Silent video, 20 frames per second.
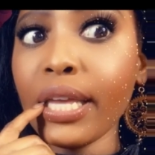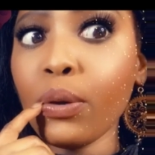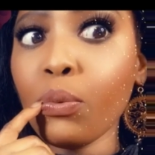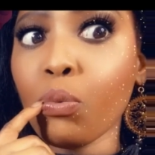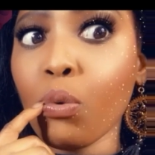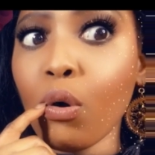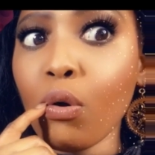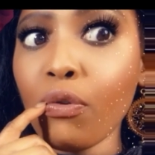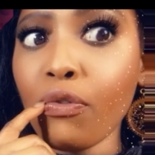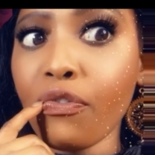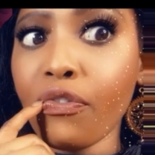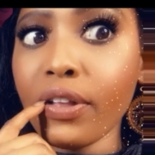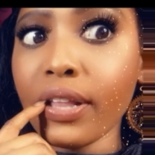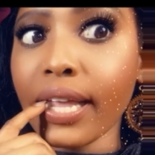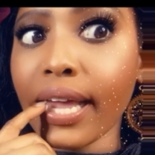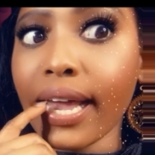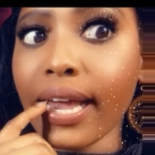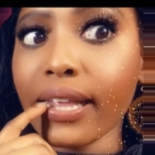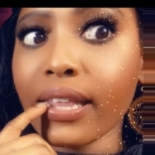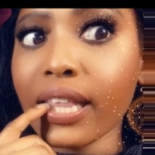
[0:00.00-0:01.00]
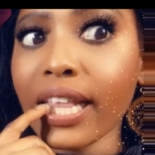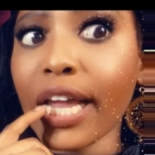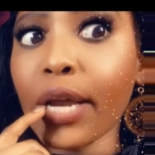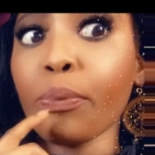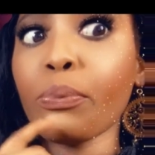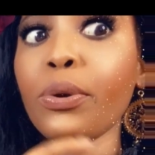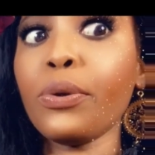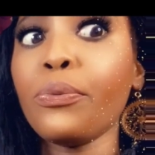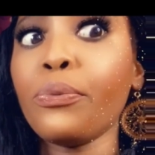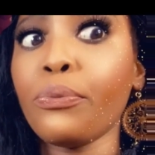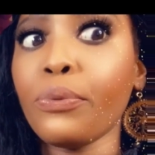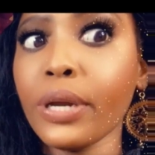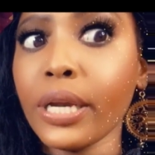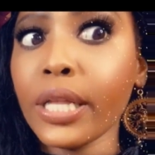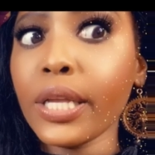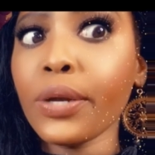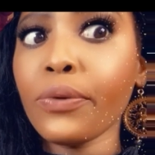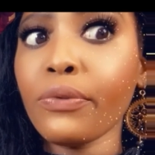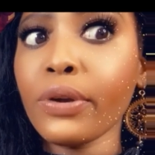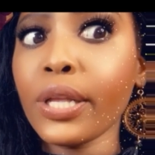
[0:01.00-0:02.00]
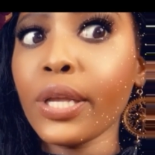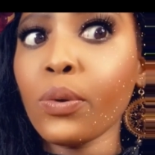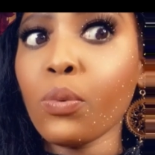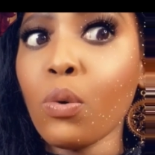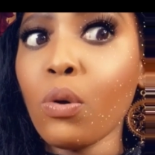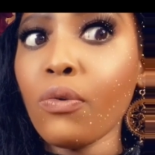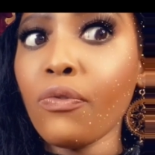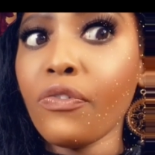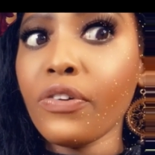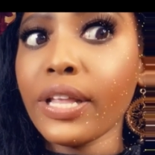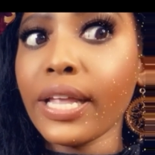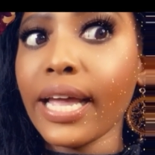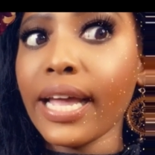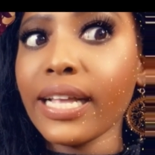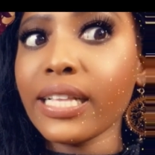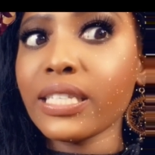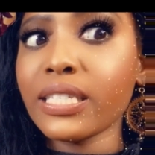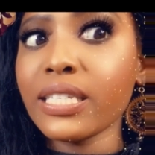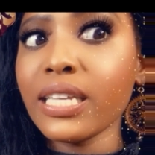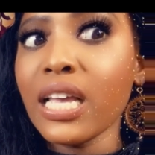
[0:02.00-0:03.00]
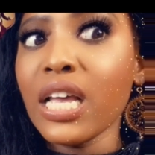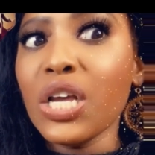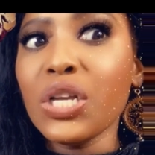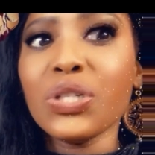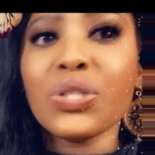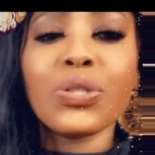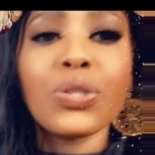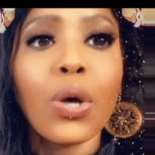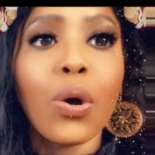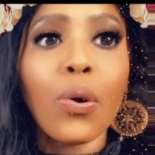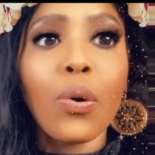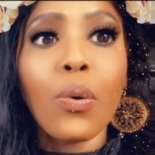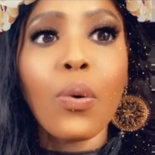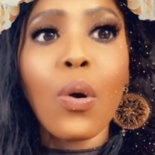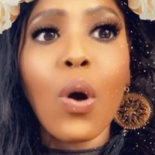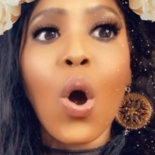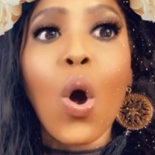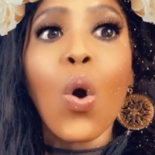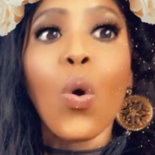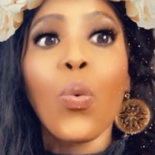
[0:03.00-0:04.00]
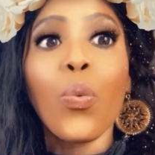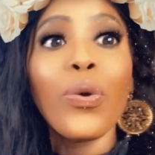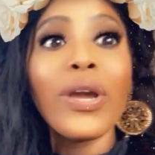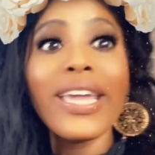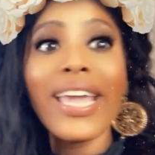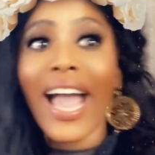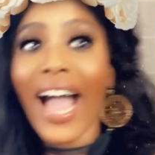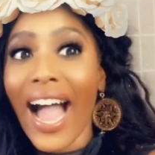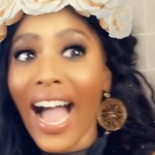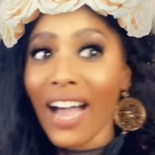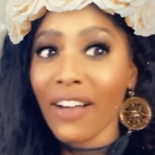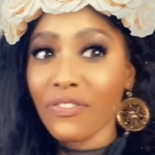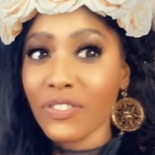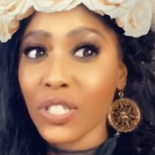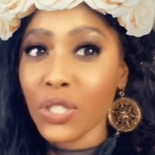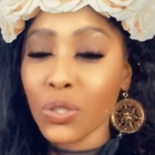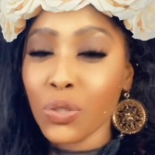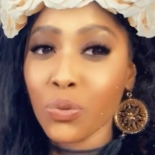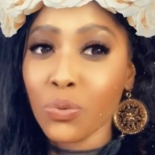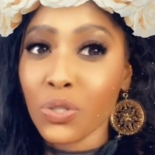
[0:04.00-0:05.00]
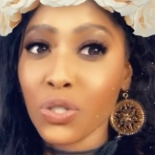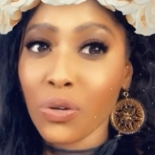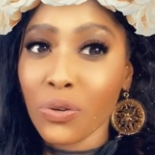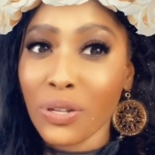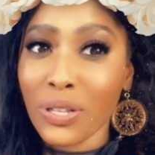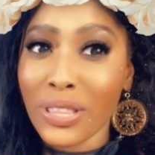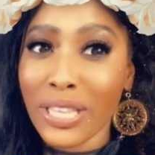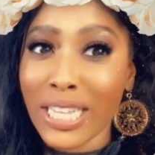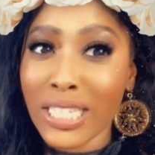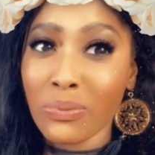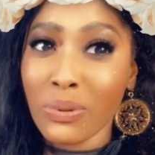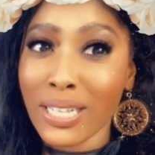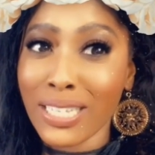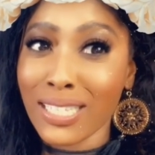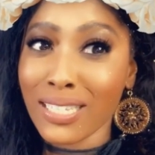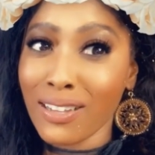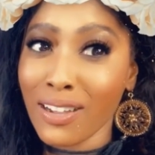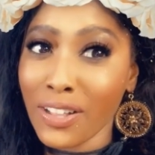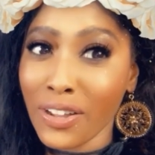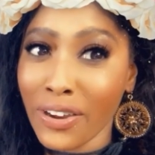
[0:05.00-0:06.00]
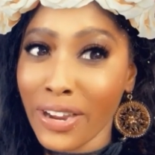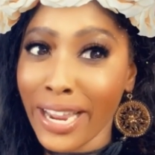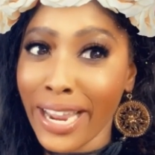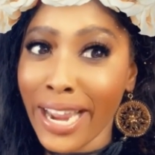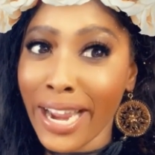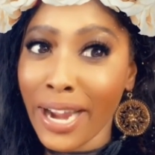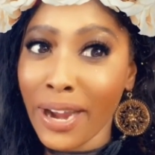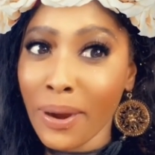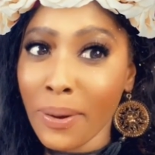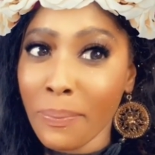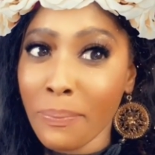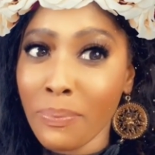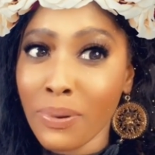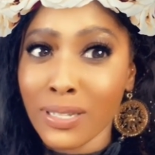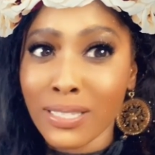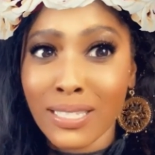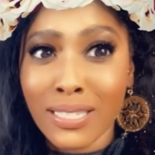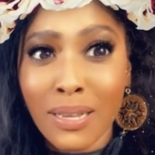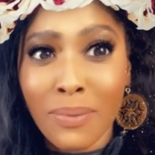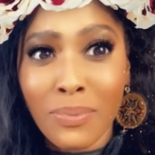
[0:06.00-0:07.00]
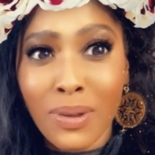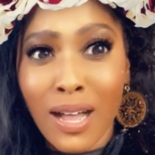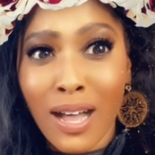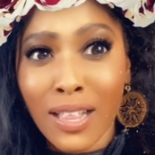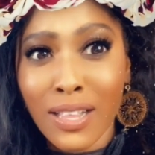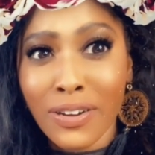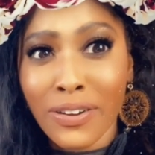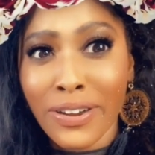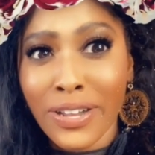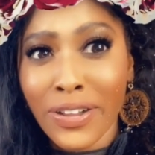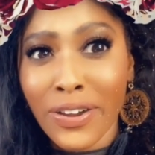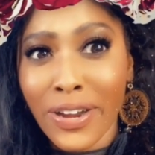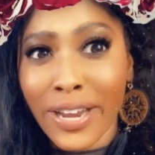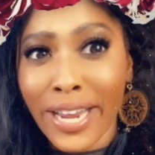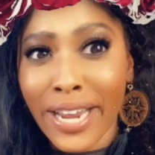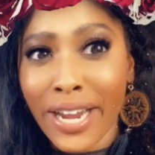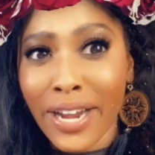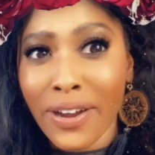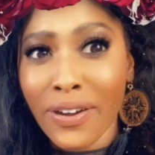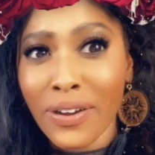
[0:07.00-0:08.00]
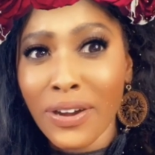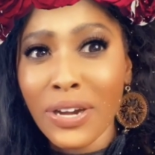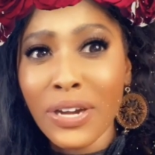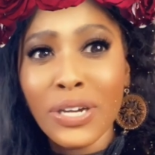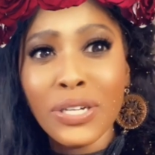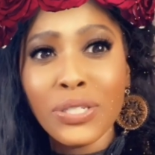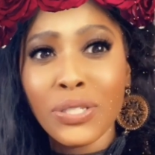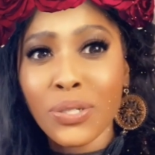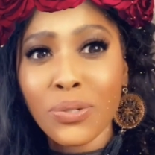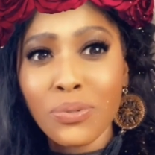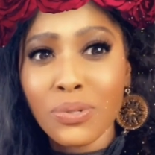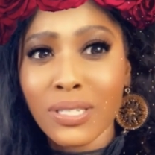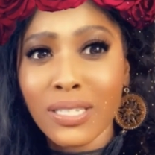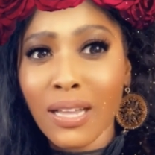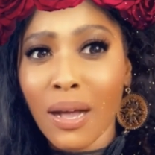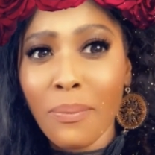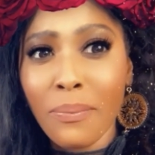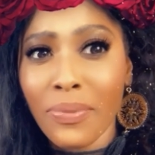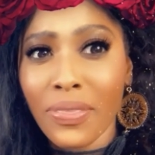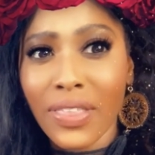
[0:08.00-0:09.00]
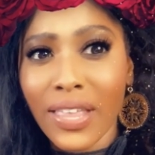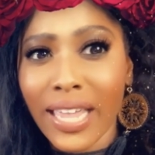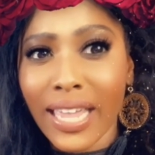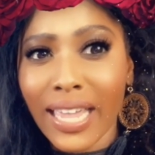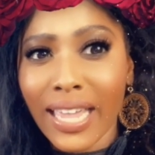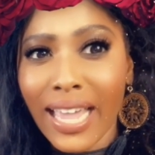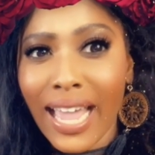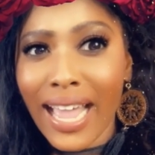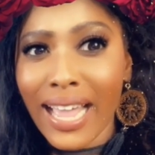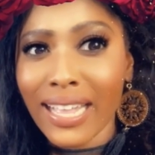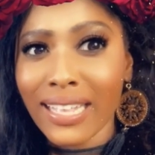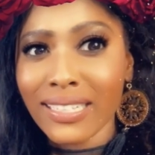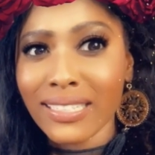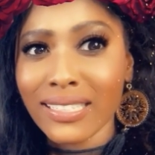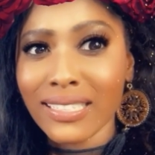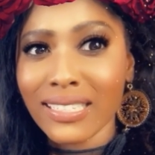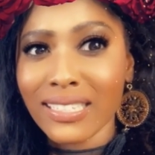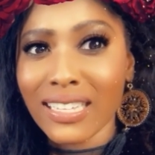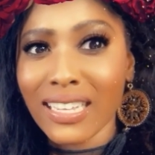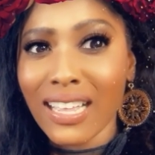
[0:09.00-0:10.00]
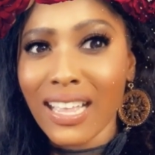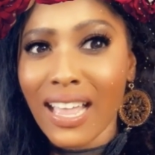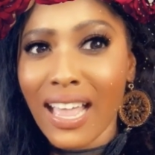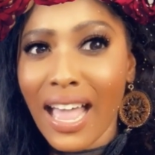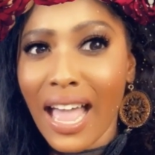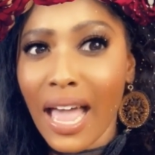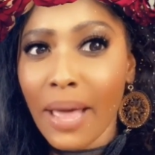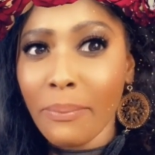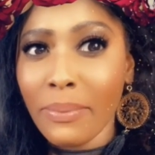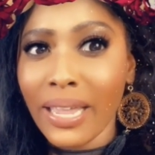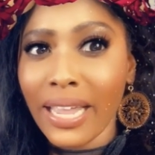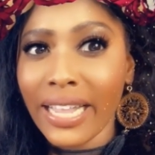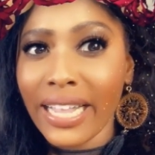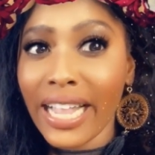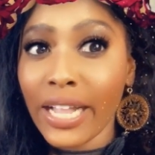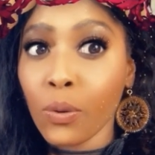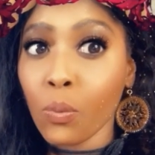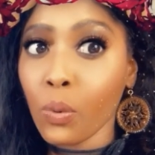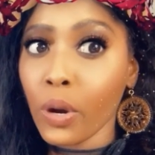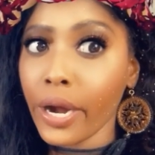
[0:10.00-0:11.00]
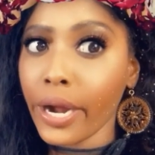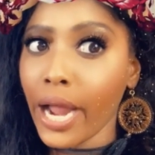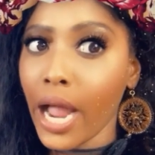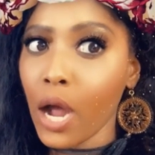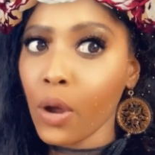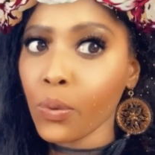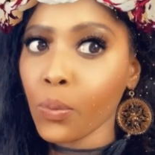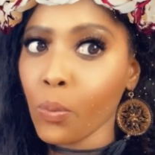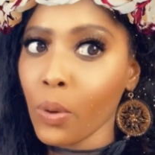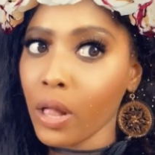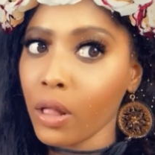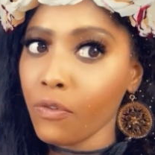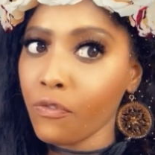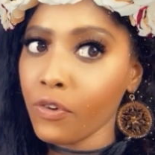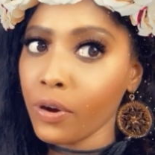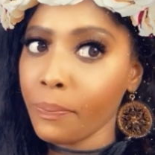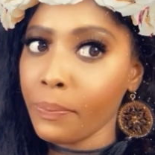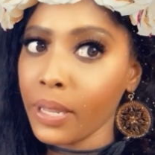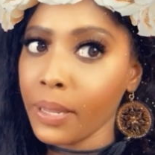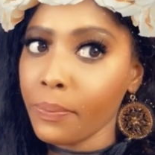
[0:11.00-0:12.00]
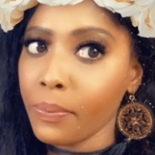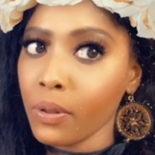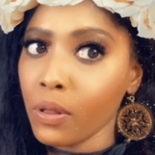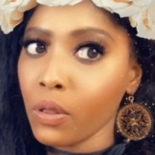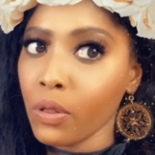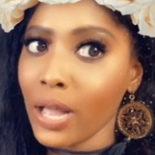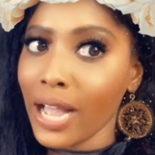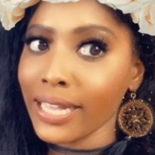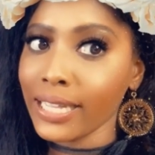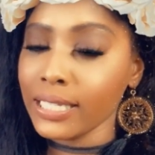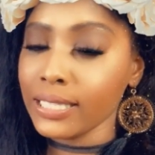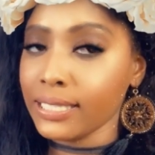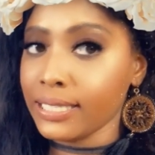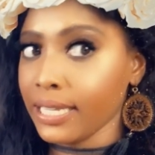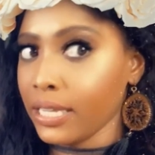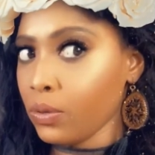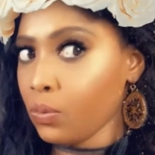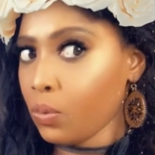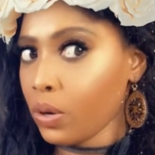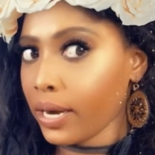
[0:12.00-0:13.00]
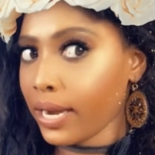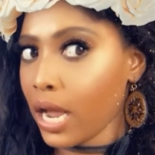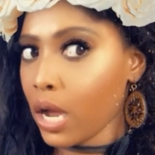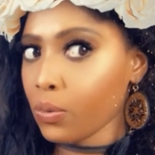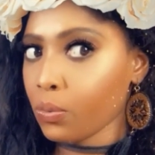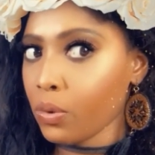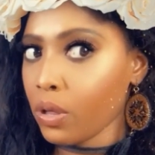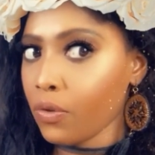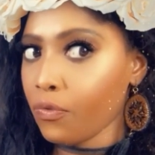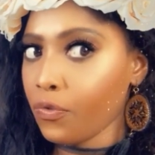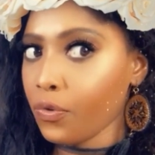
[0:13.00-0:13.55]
wolfing it, like we really wolfing it. So we have to do certain things, whether it's cut our hair, put some color in our hair, do something. And I mean, it worked out well for people and it didn't work out well for